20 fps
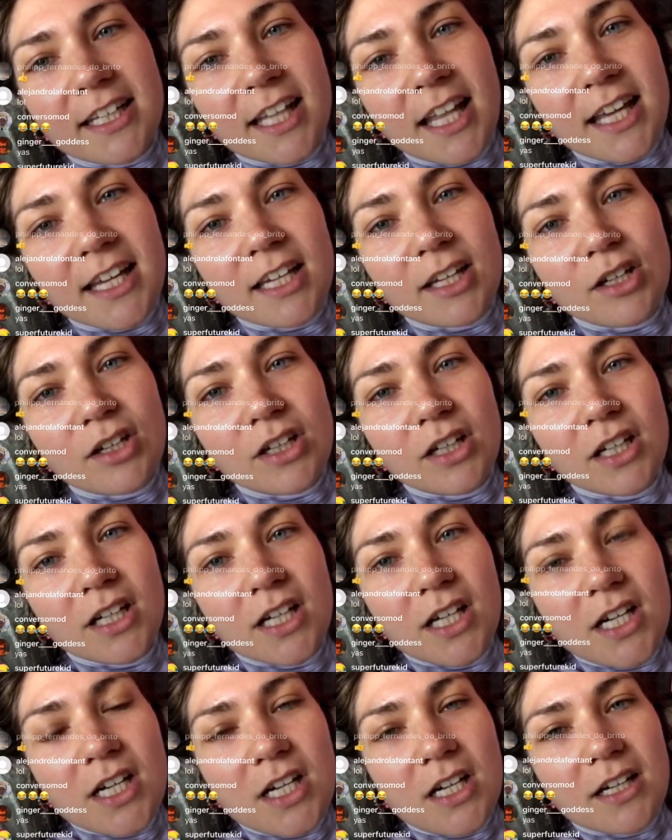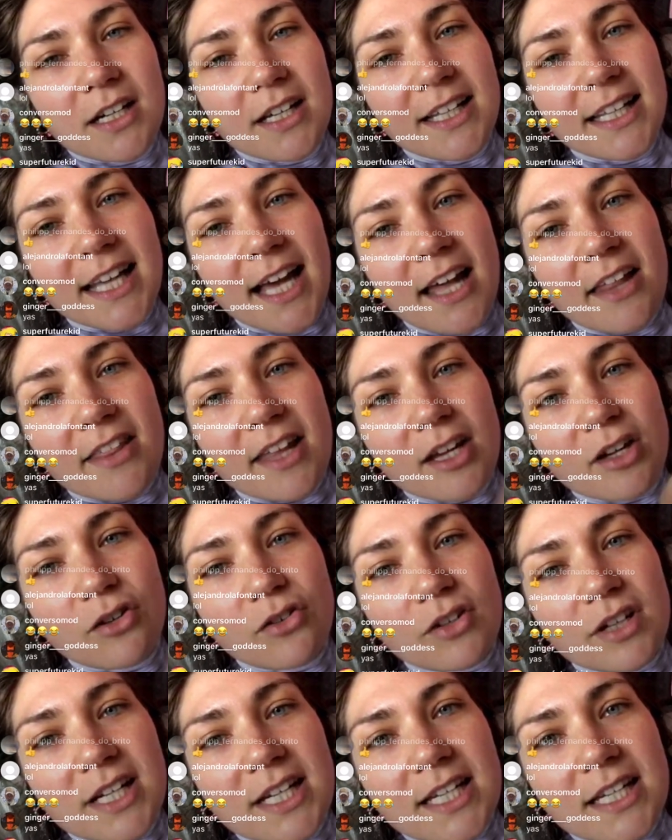Like, yeah, that
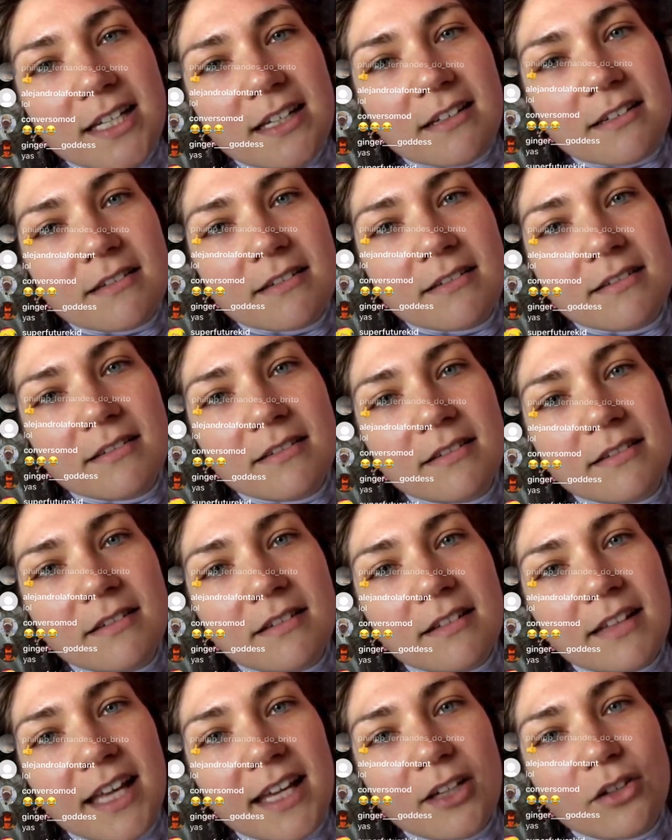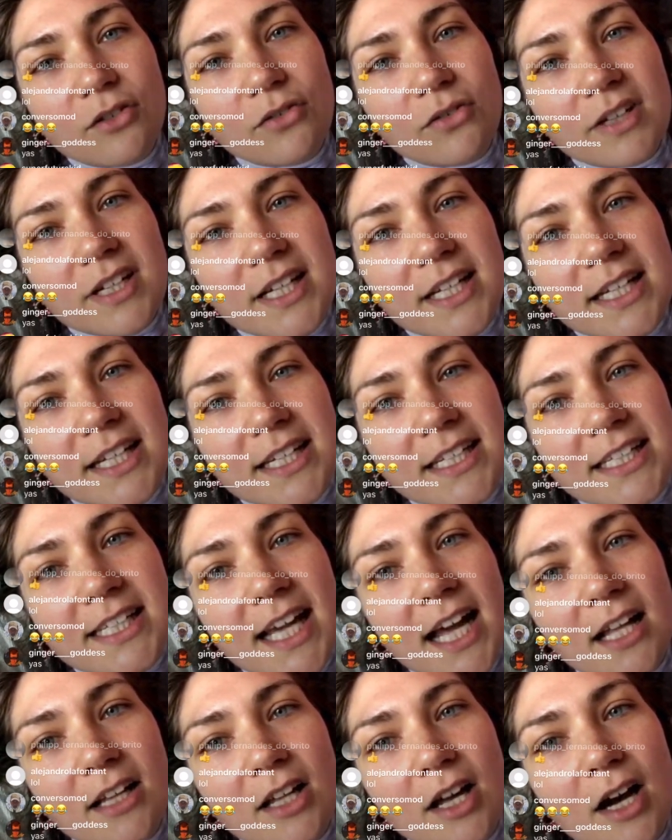green and
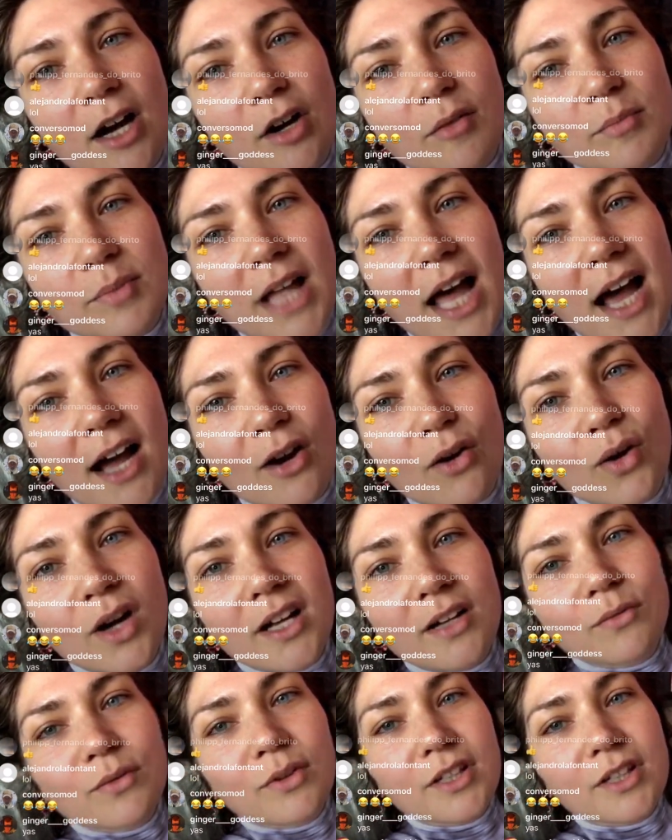yellow and black one.